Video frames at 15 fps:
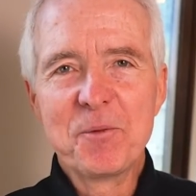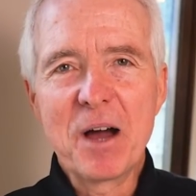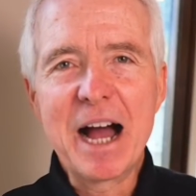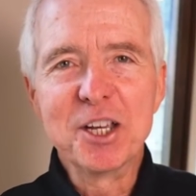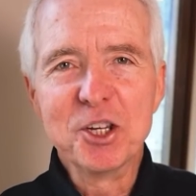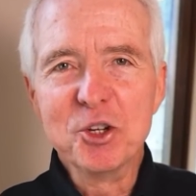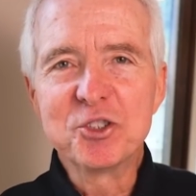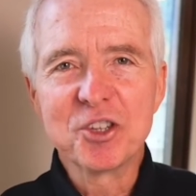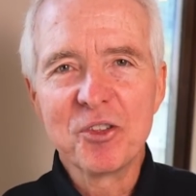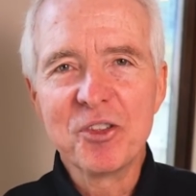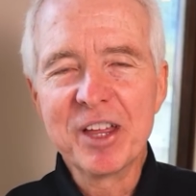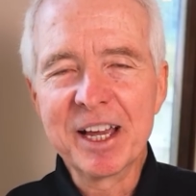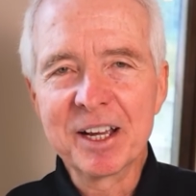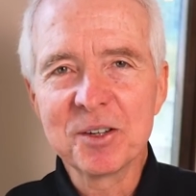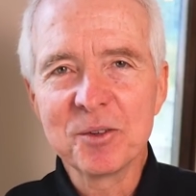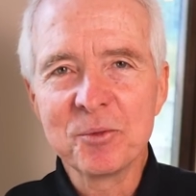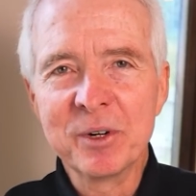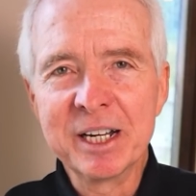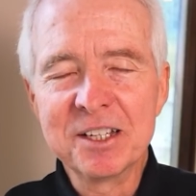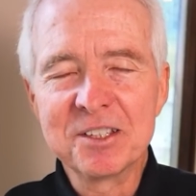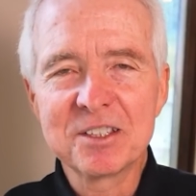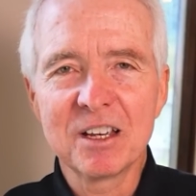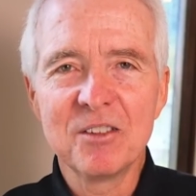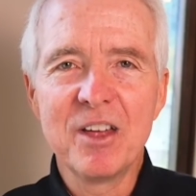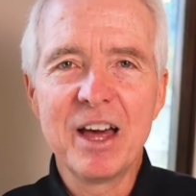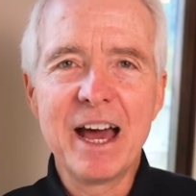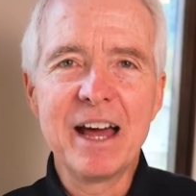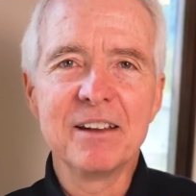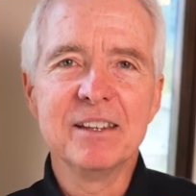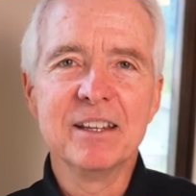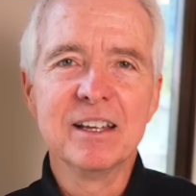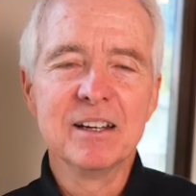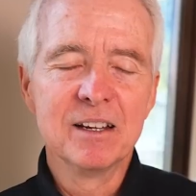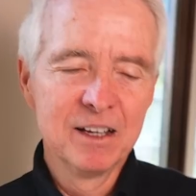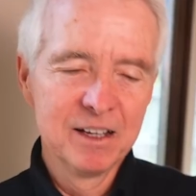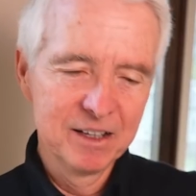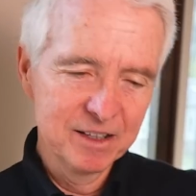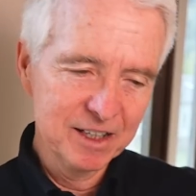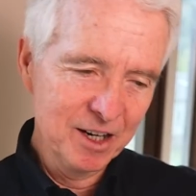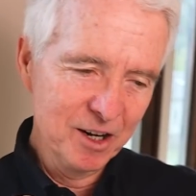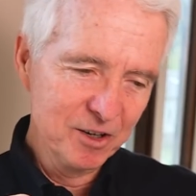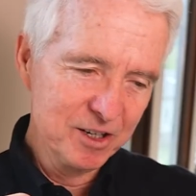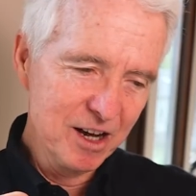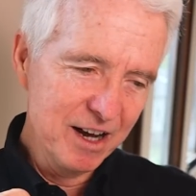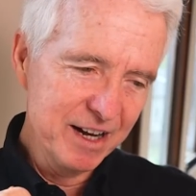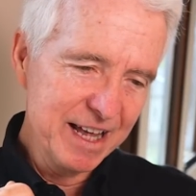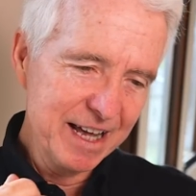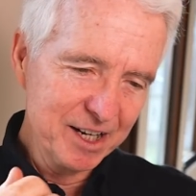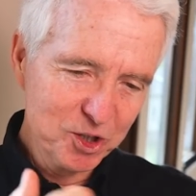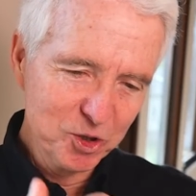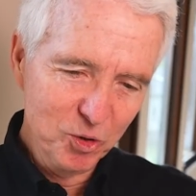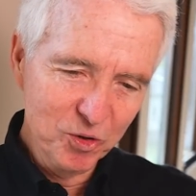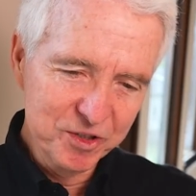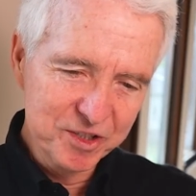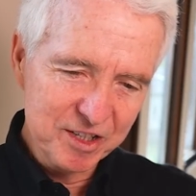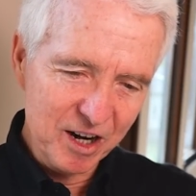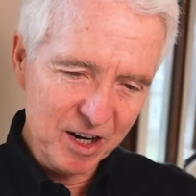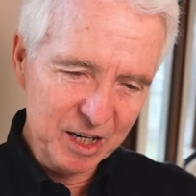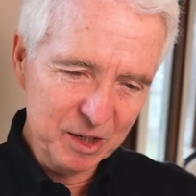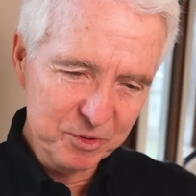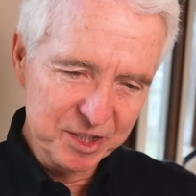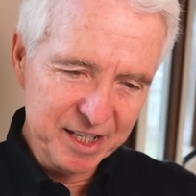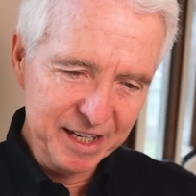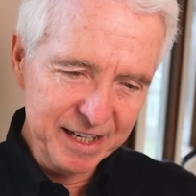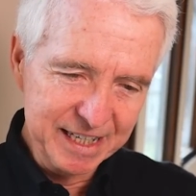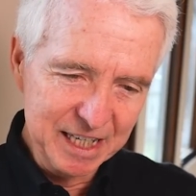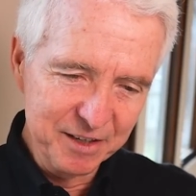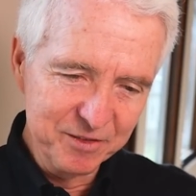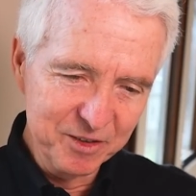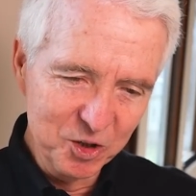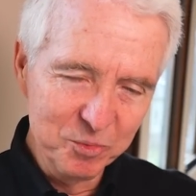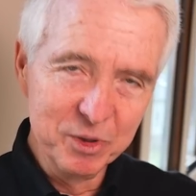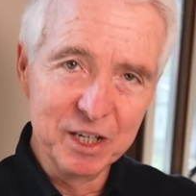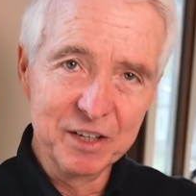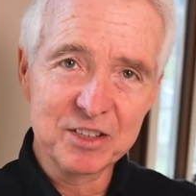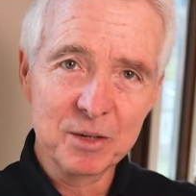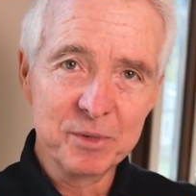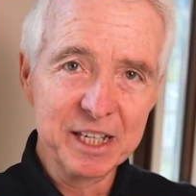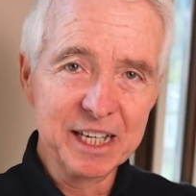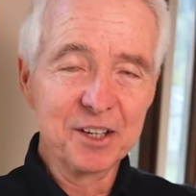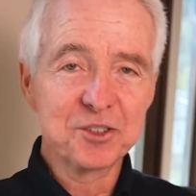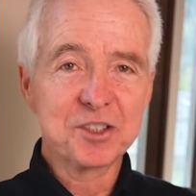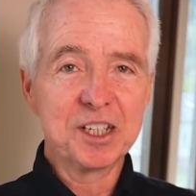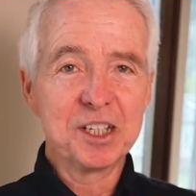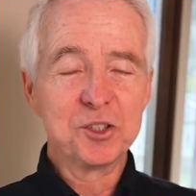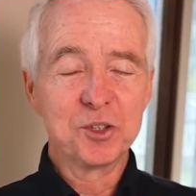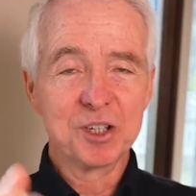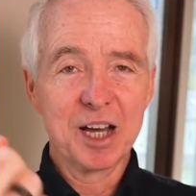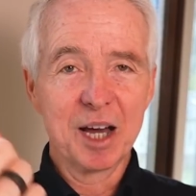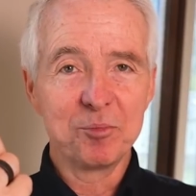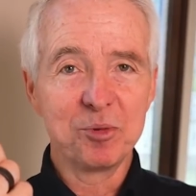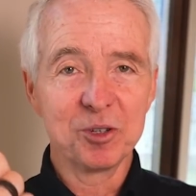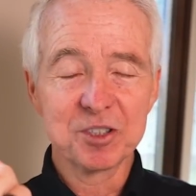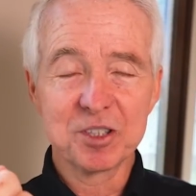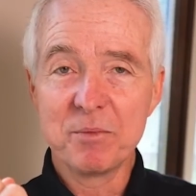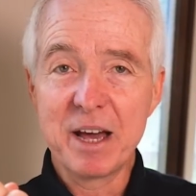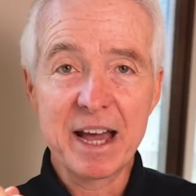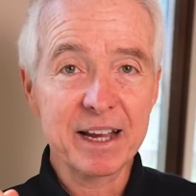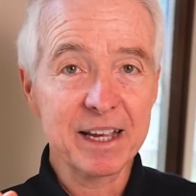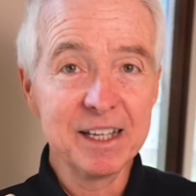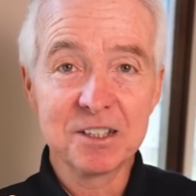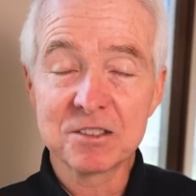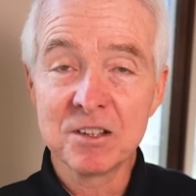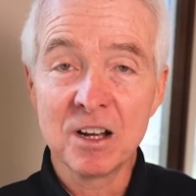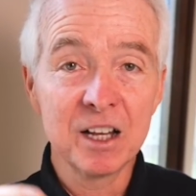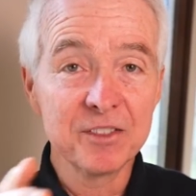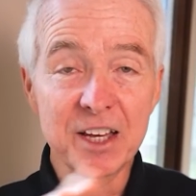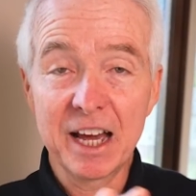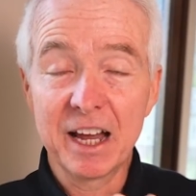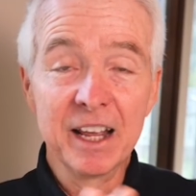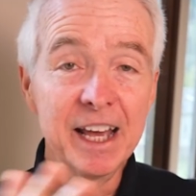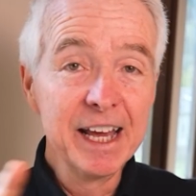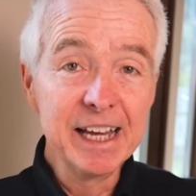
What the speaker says: I used to think when he said that, you know, God had a gold star he was going to give you, but if somebody else sees you, God pulls it back. It's not that.